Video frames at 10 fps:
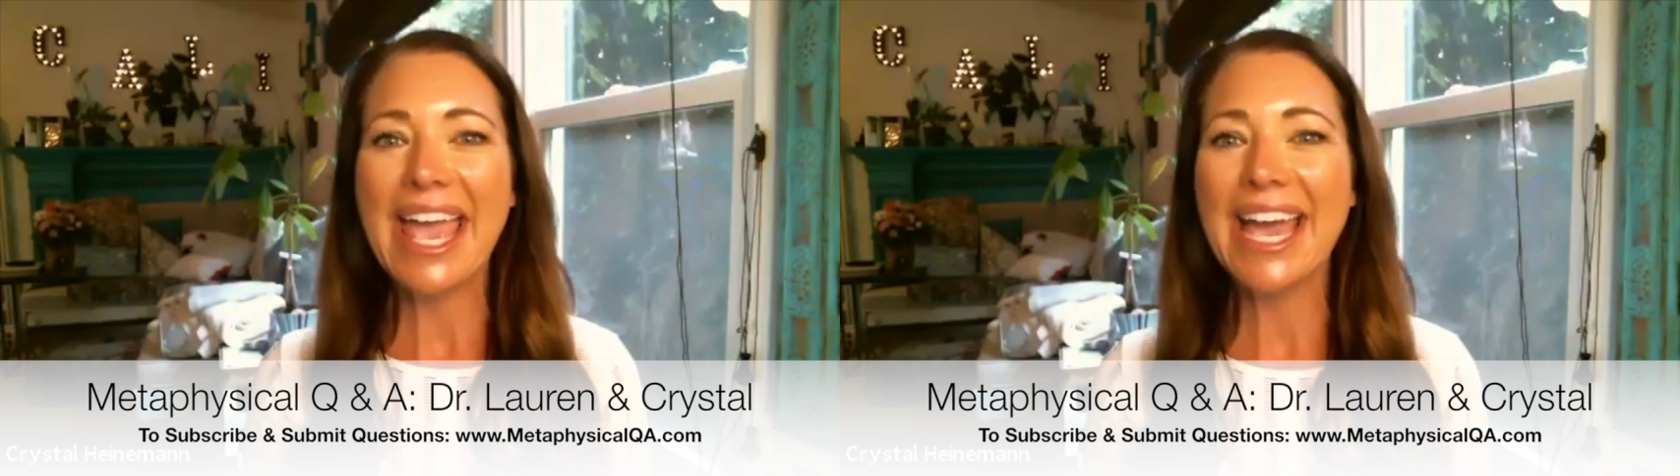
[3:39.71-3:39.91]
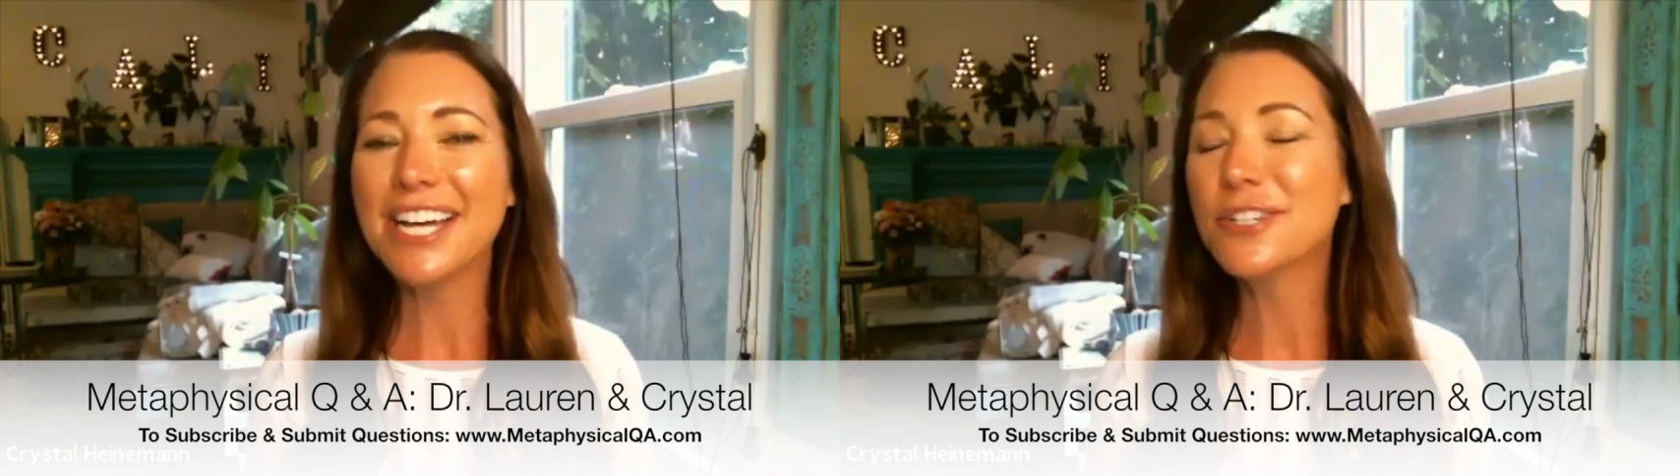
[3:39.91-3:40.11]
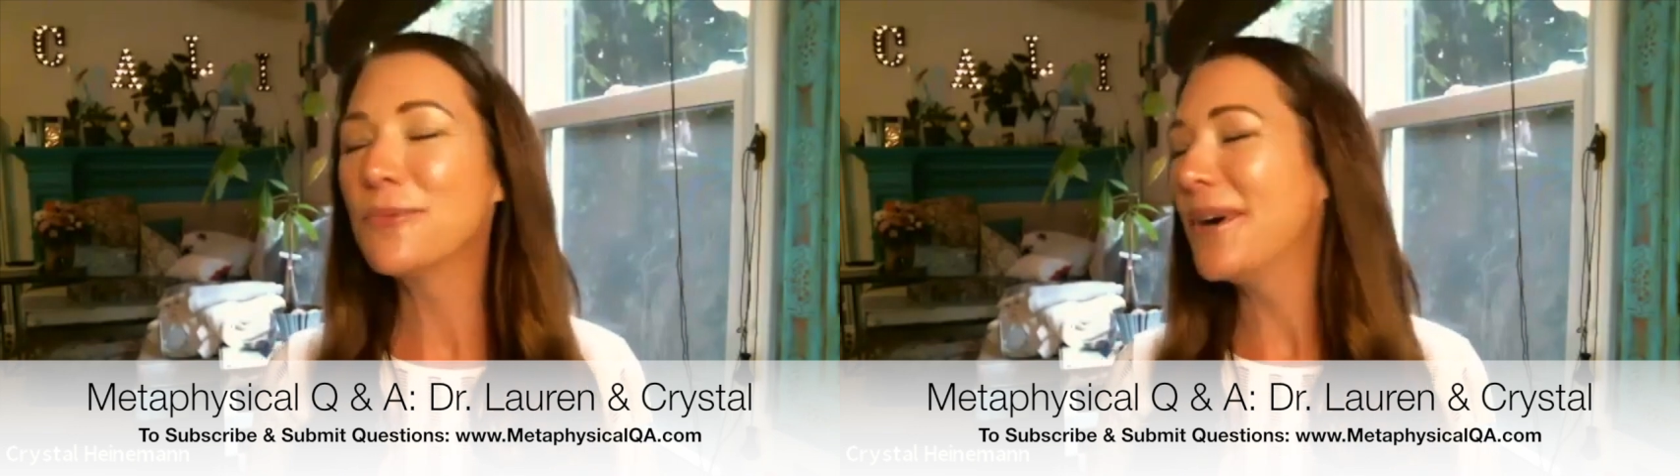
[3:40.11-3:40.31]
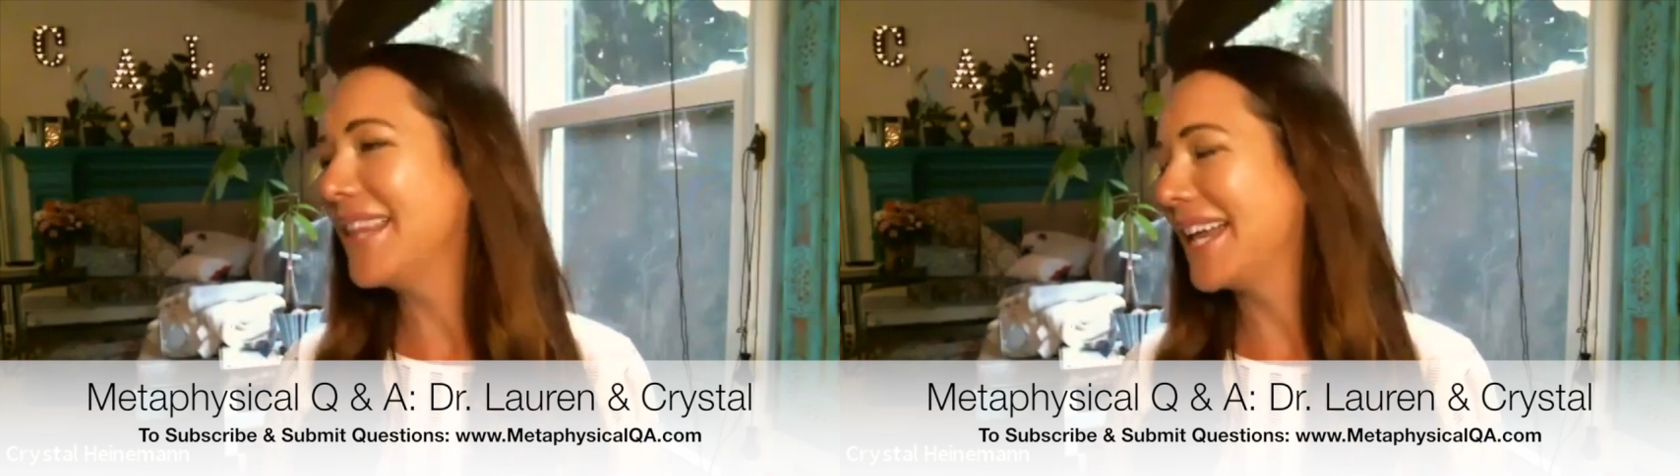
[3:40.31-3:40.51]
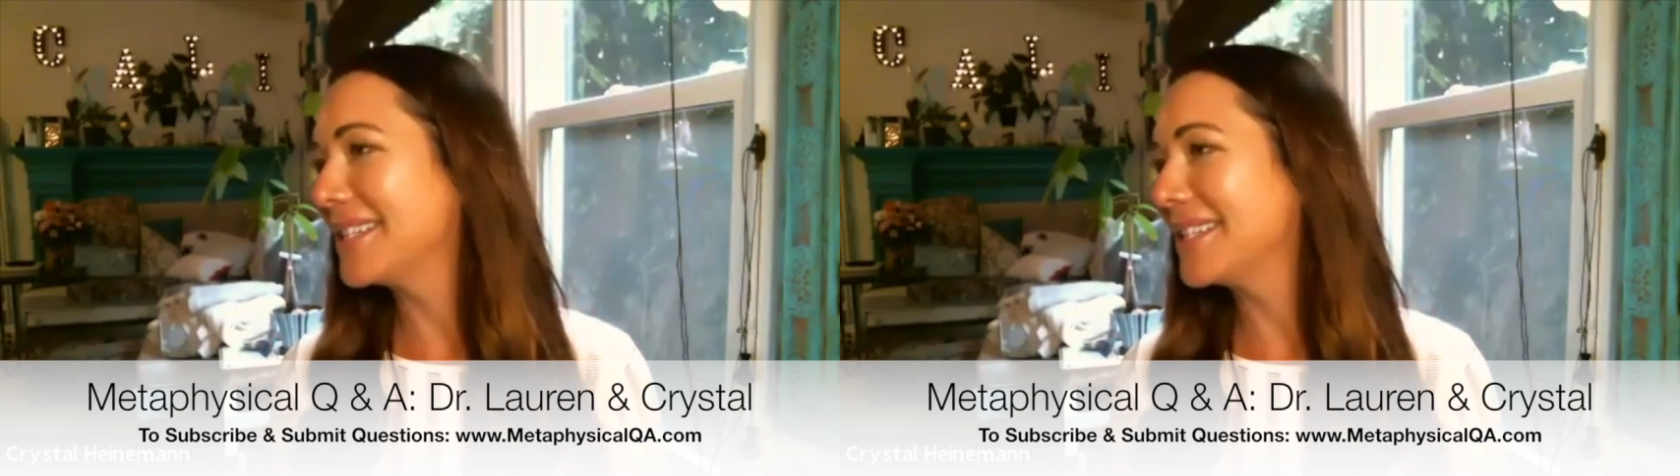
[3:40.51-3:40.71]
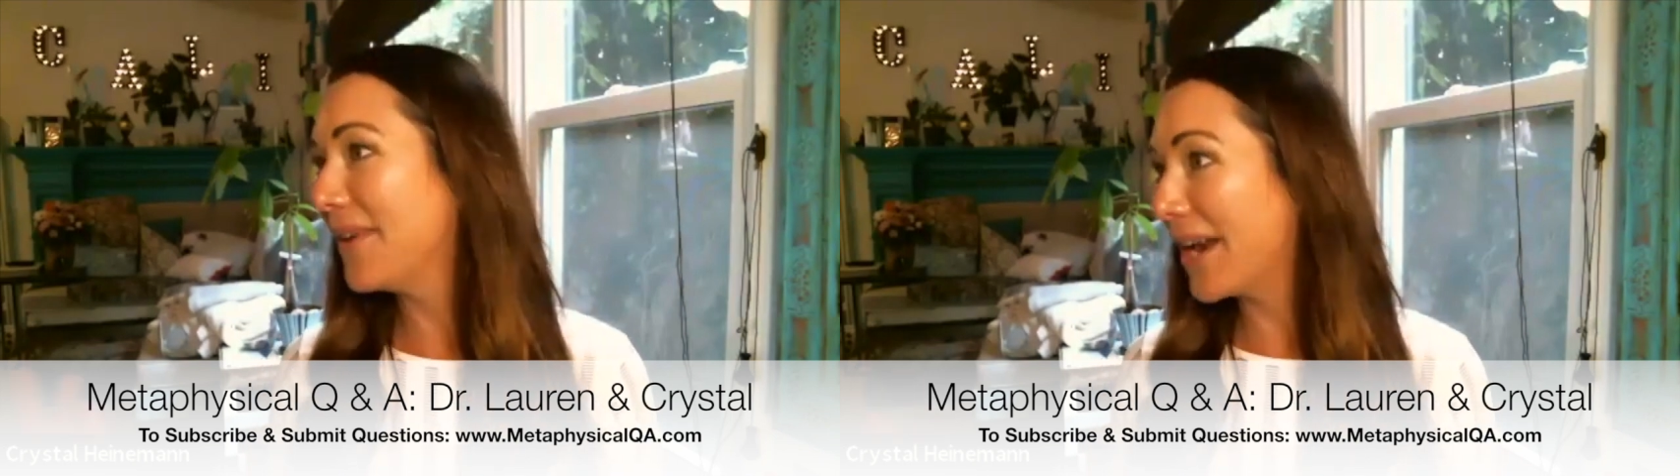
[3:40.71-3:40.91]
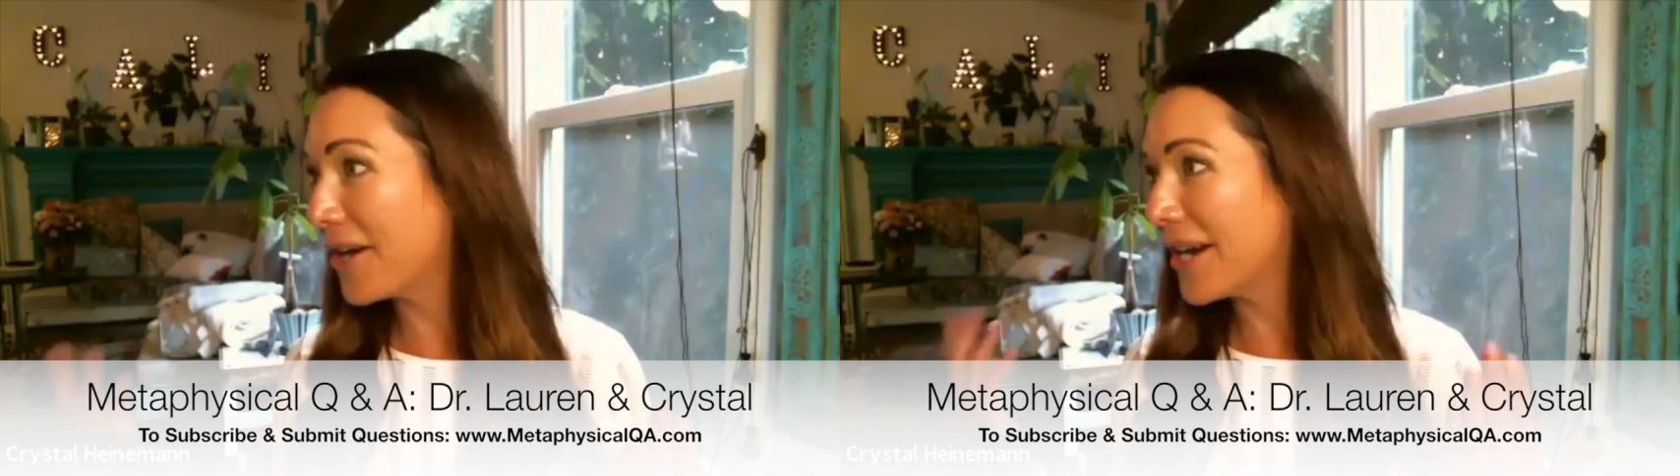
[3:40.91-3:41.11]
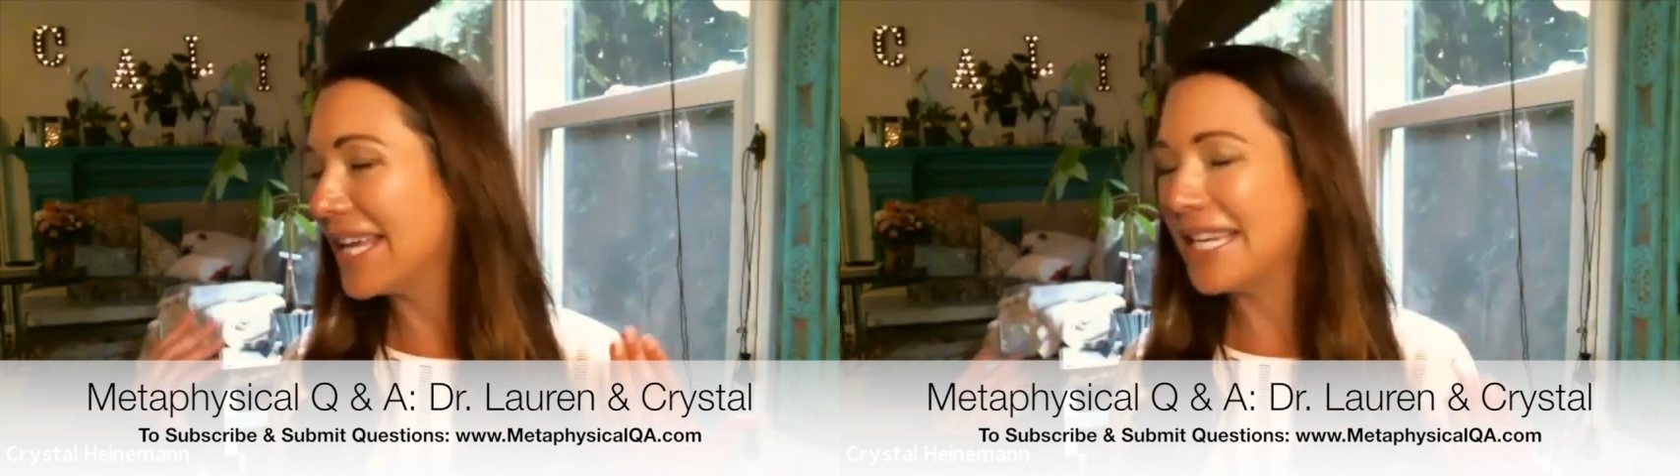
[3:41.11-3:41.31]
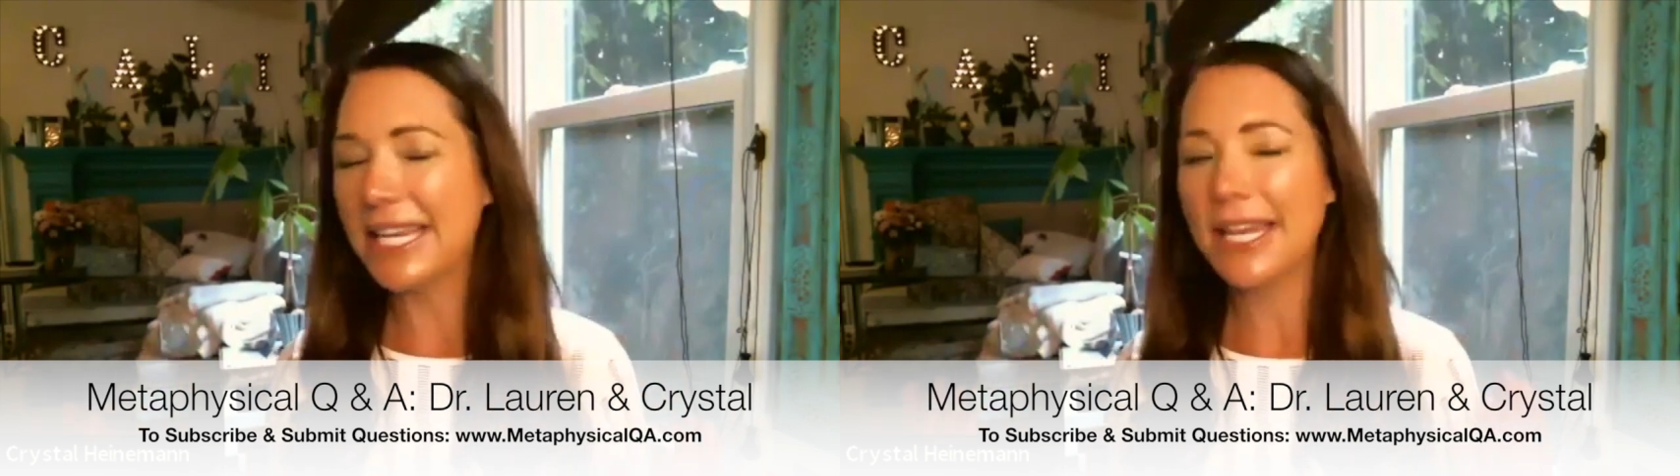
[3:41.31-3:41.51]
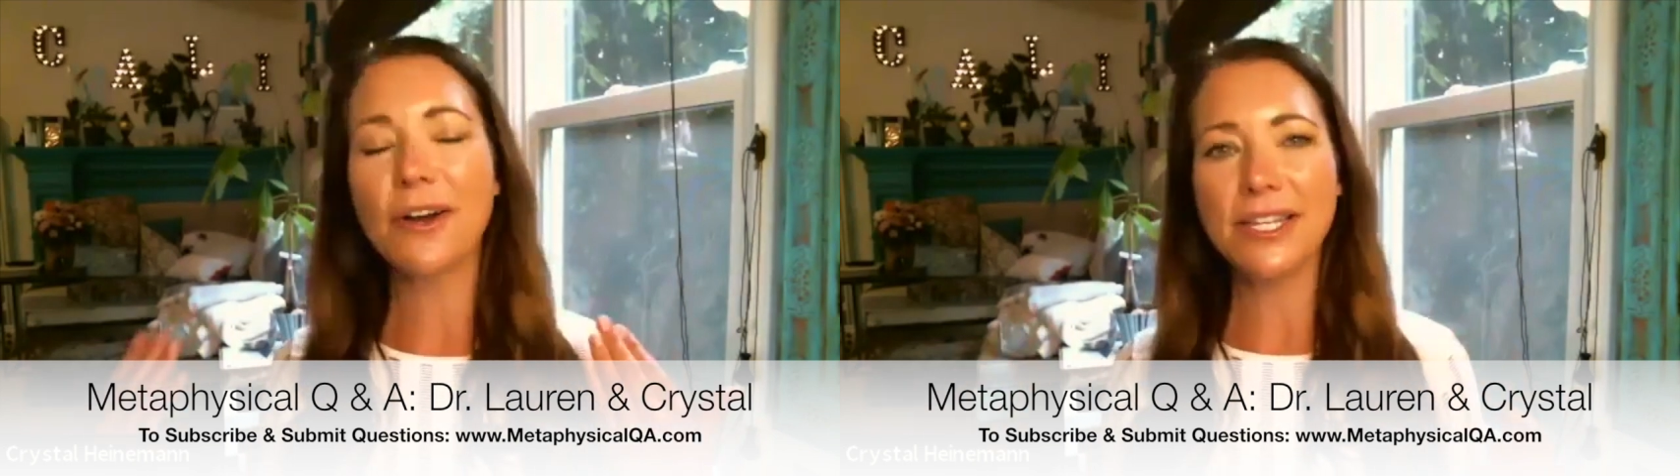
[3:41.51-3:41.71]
and one that is very near